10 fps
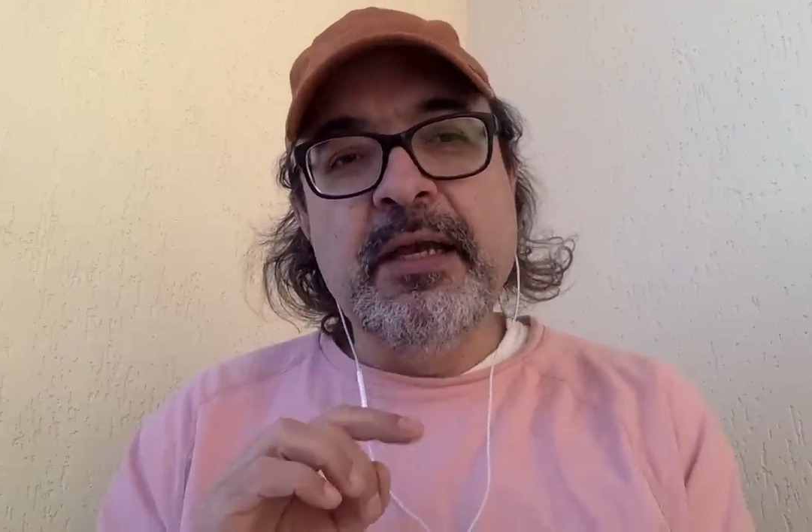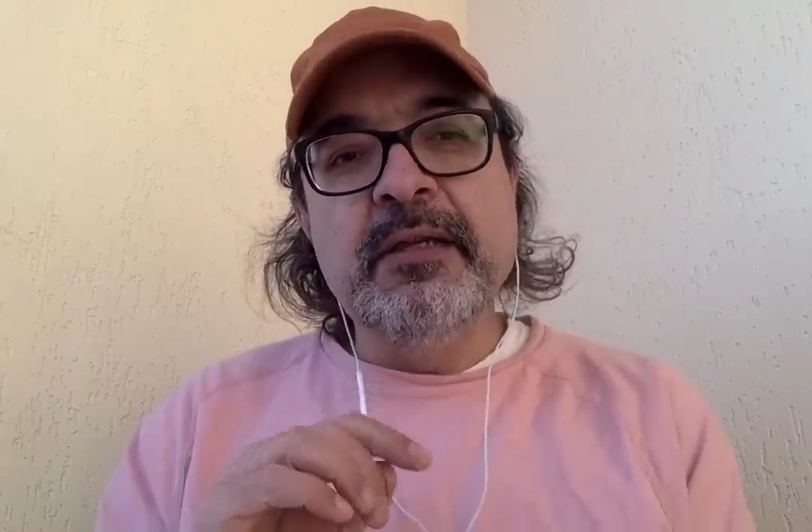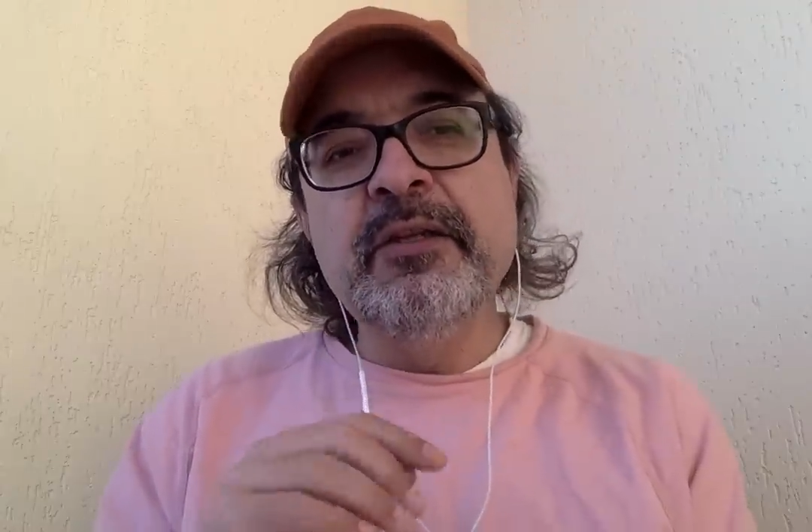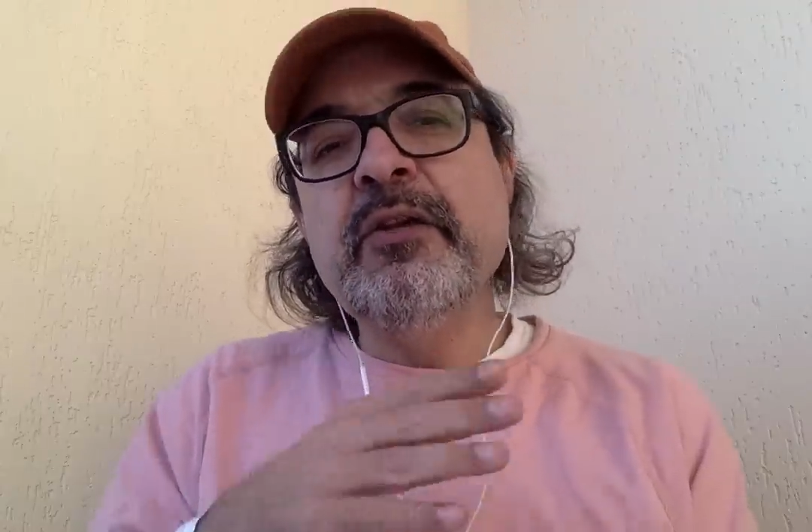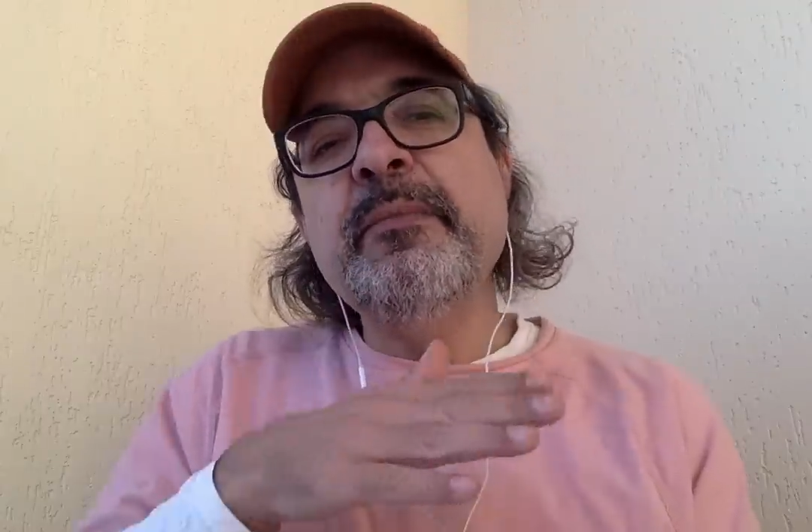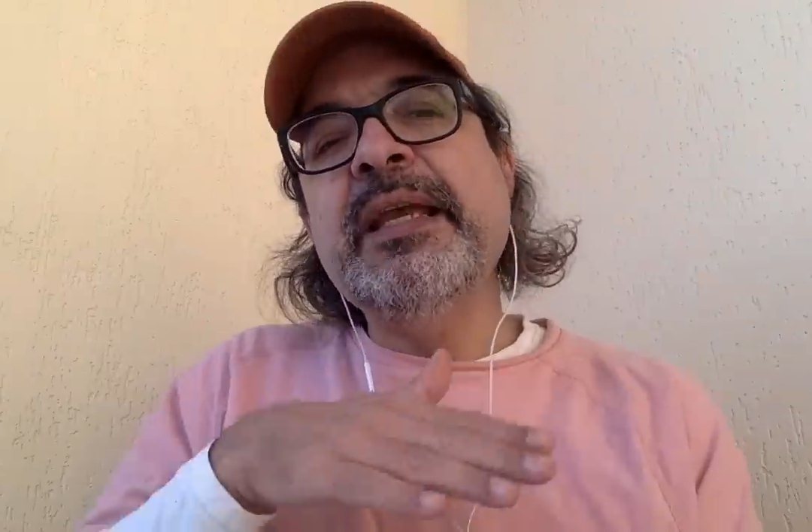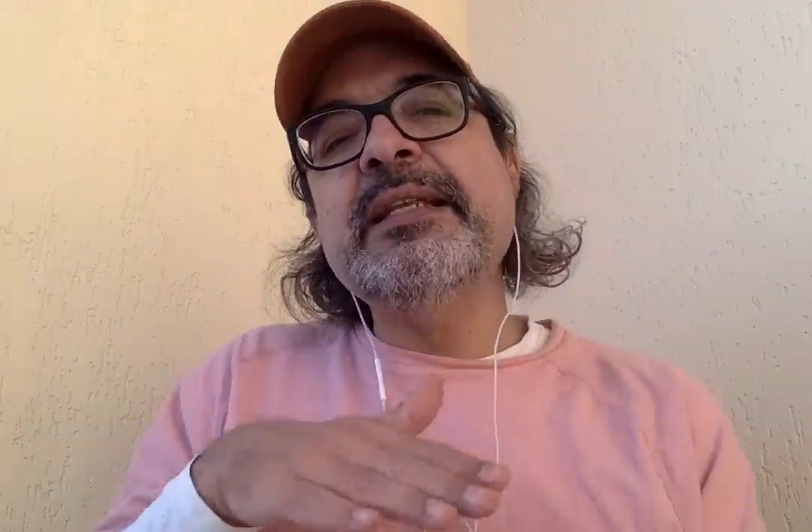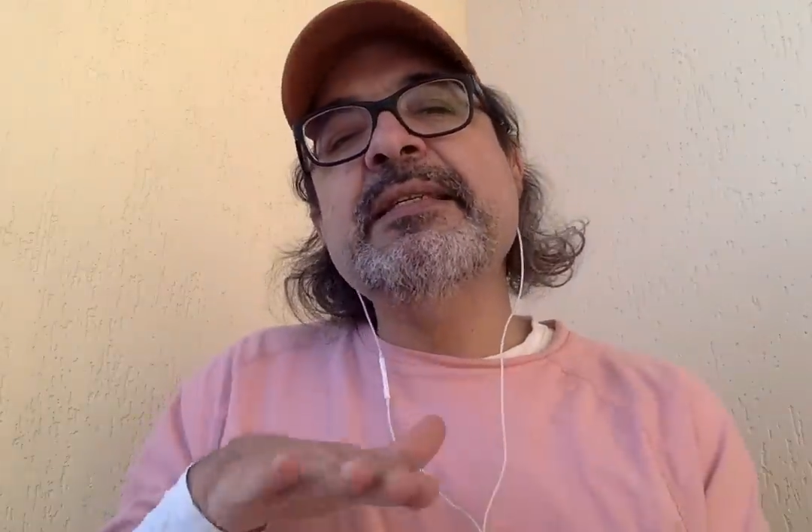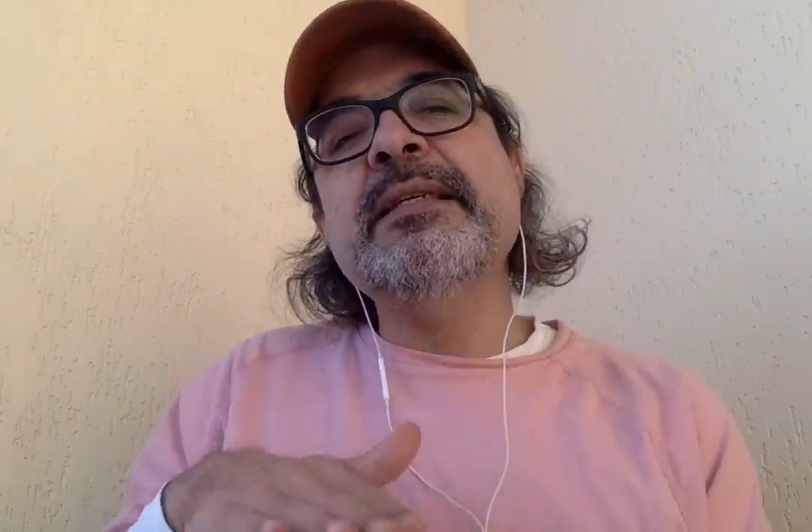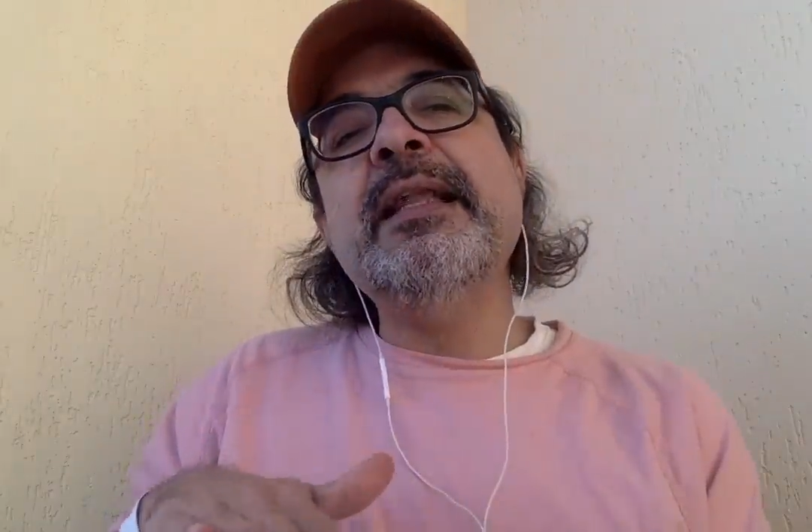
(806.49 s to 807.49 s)
to make
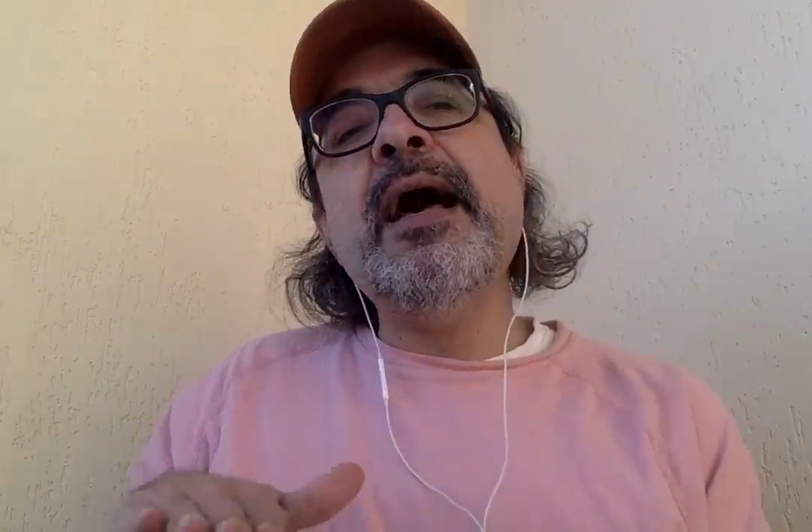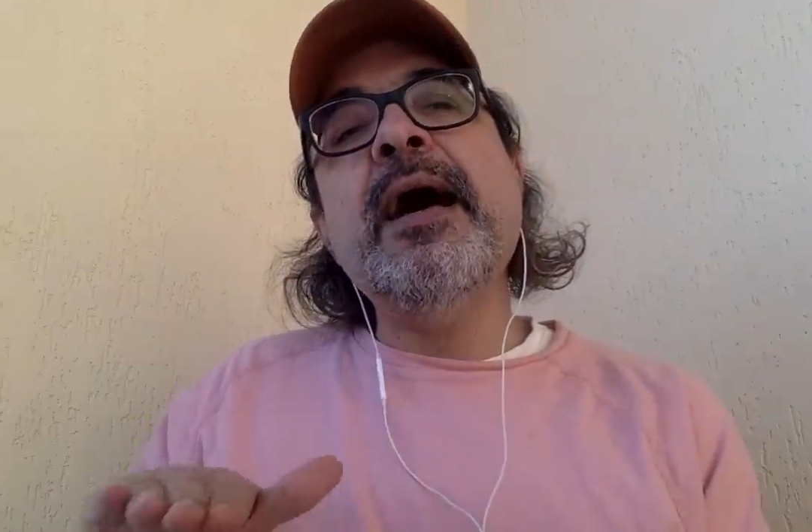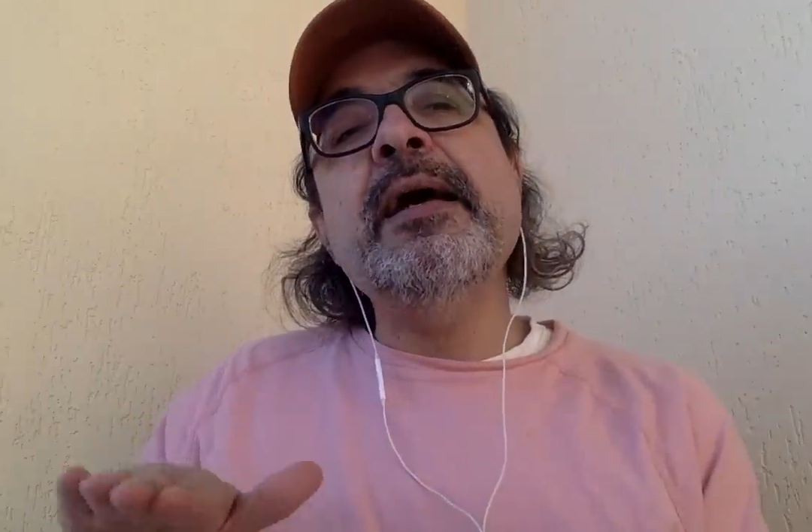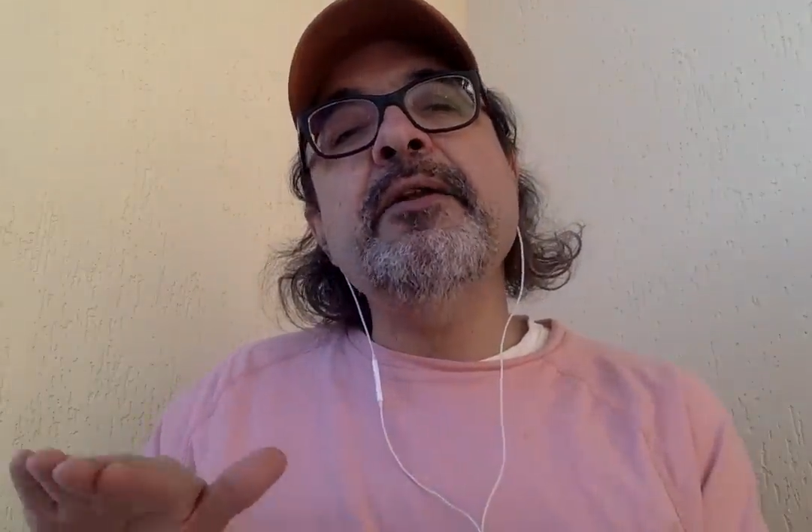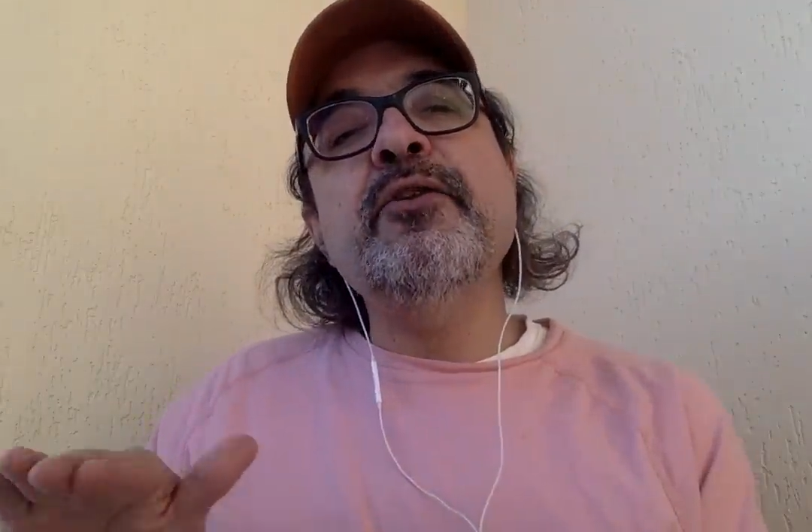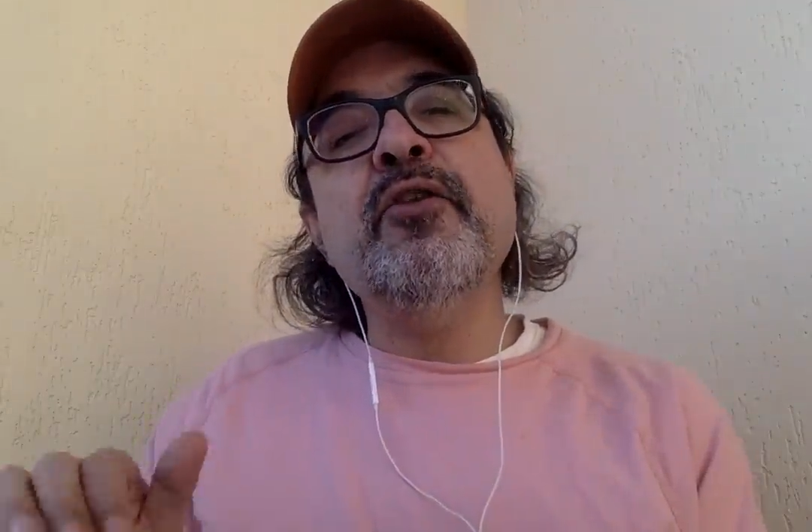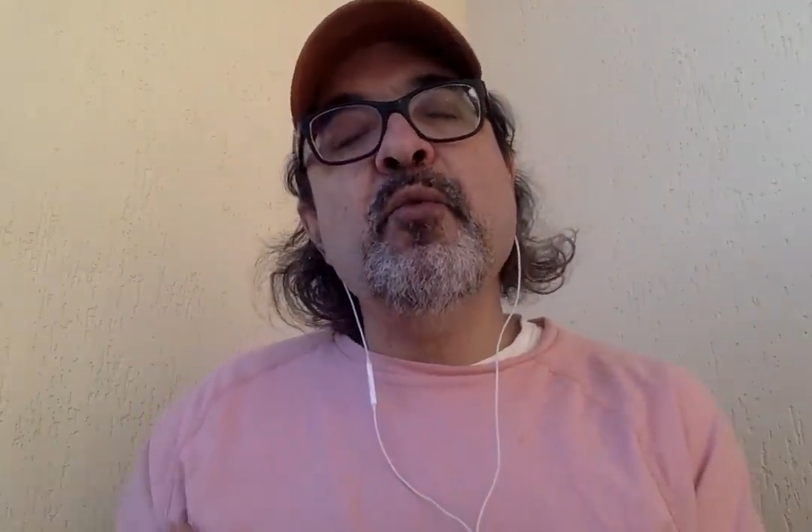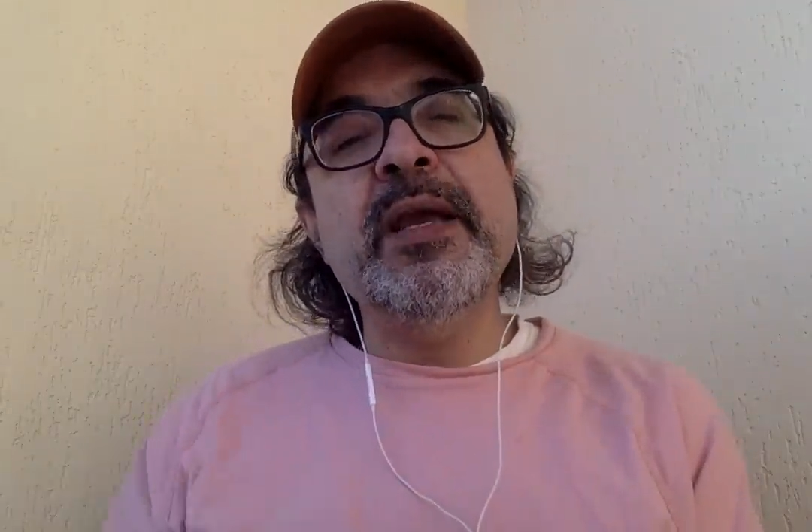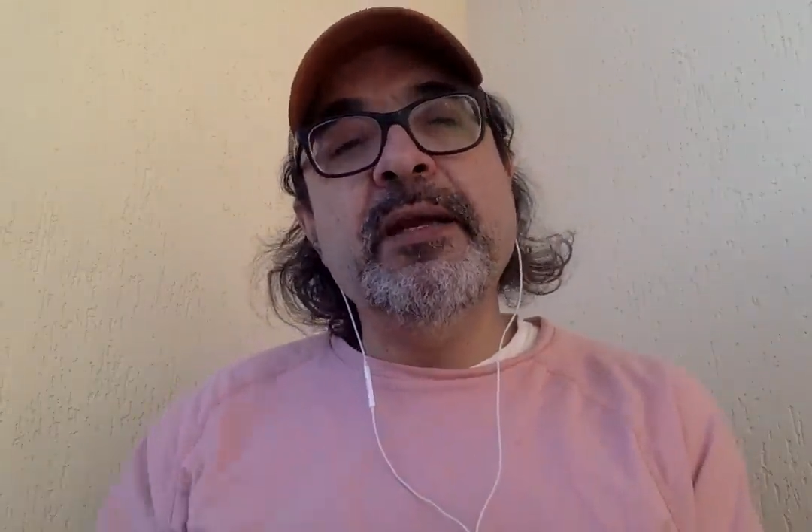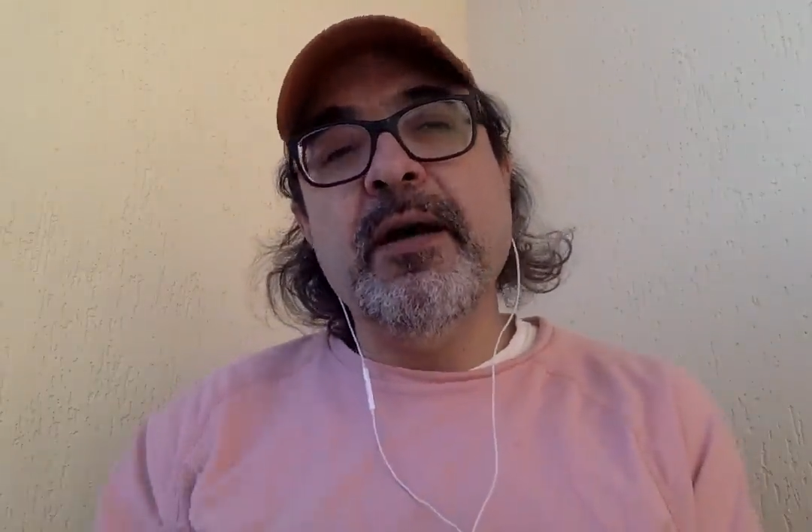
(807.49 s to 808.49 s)
it slide under the
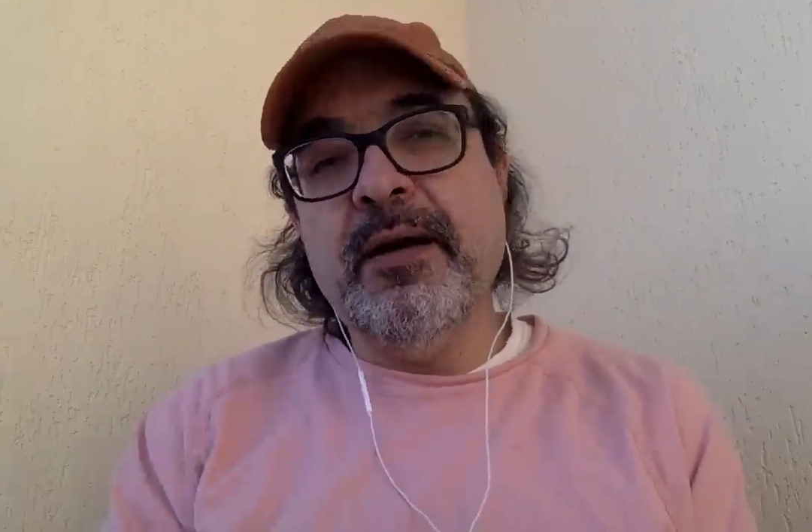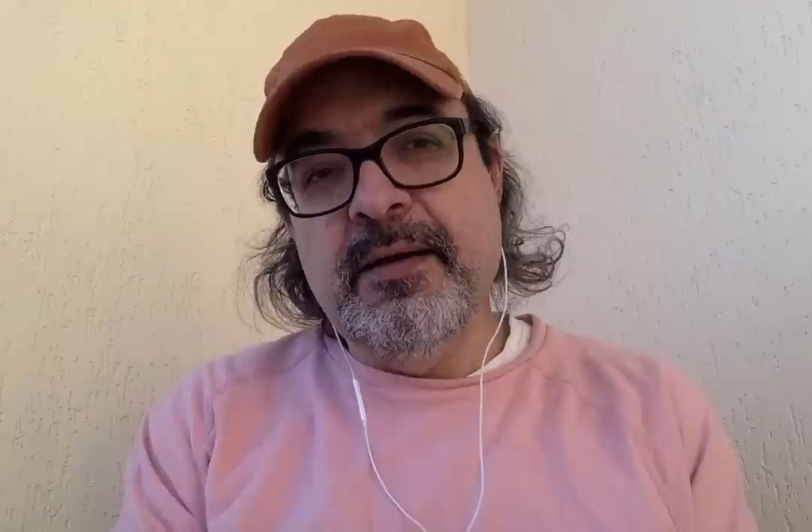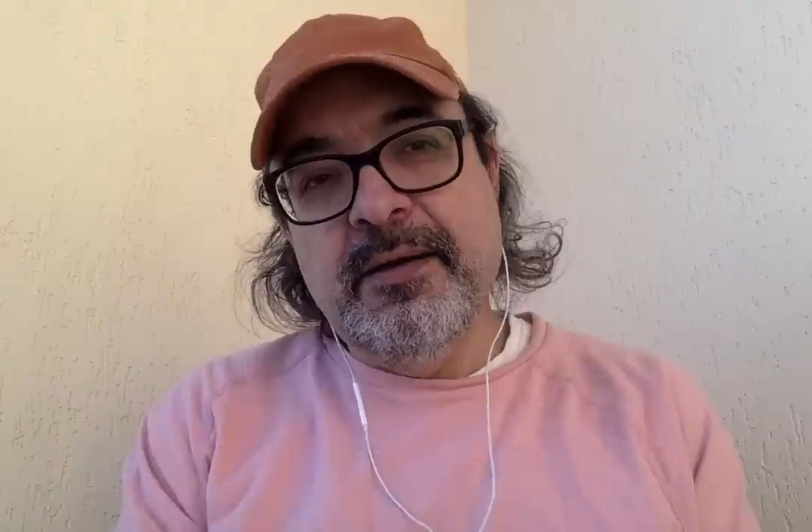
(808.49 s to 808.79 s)
radar.